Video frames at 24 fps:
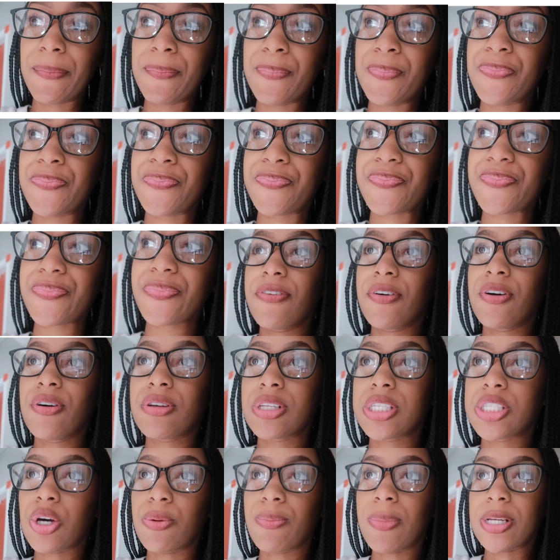I feel
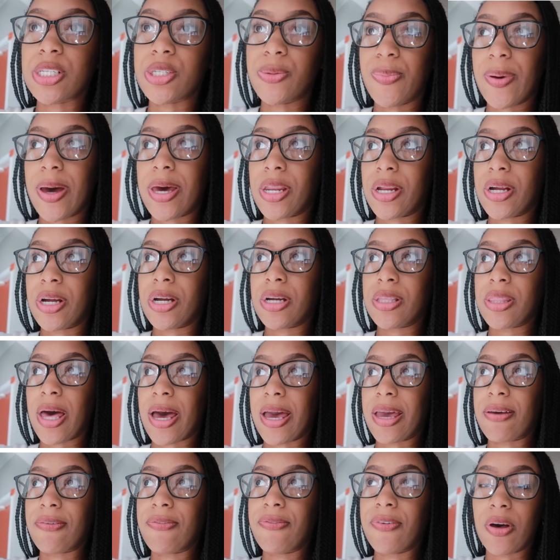so much better
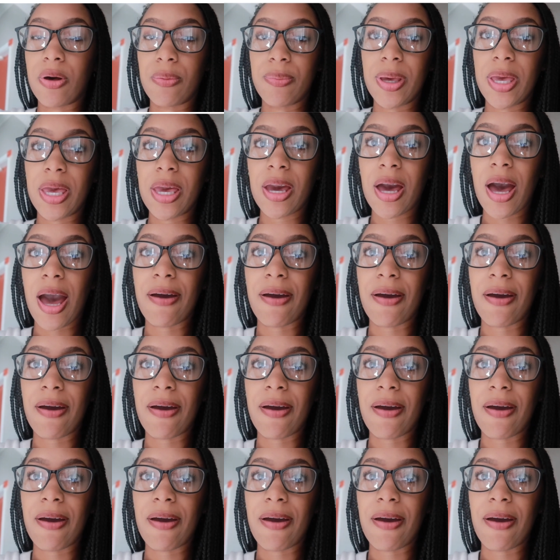like filming.